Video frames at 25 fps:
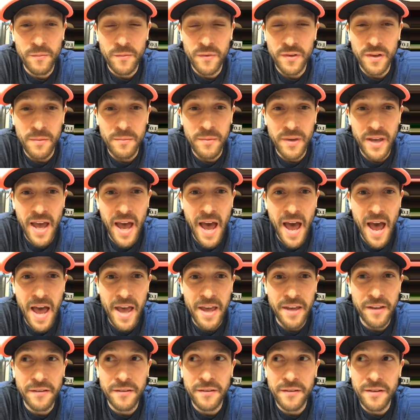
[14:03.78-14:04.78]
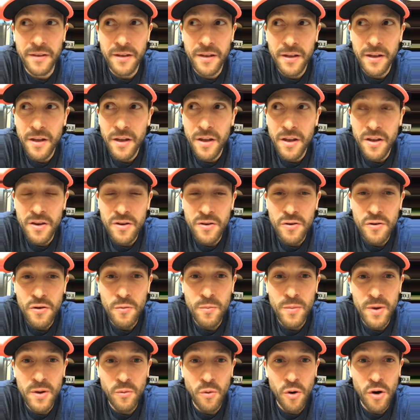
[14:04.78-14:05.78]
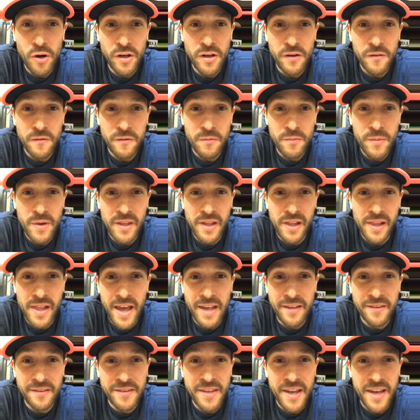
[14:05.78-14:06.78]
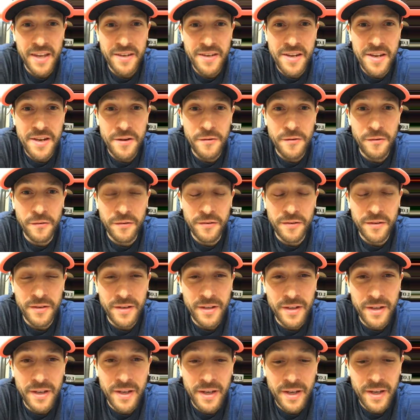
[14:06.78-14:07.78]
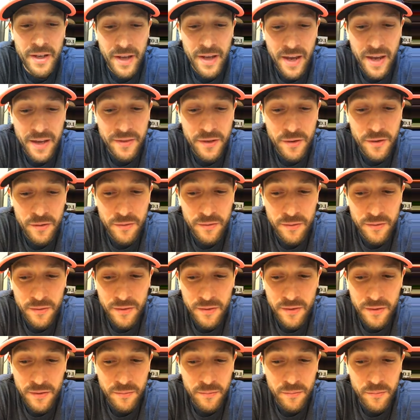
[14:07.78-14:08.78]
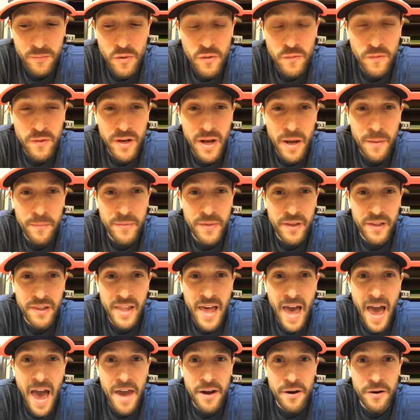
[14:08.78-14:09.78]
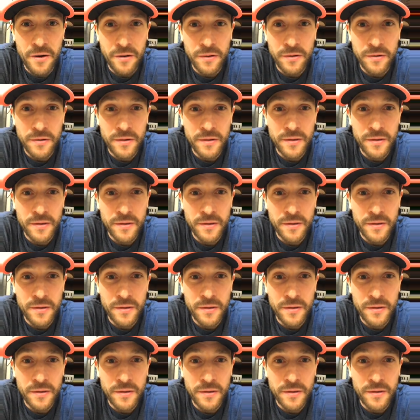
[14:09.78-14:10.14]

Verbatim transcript: some guys who've been working for me the last 10 years, and they're moving up the ladder.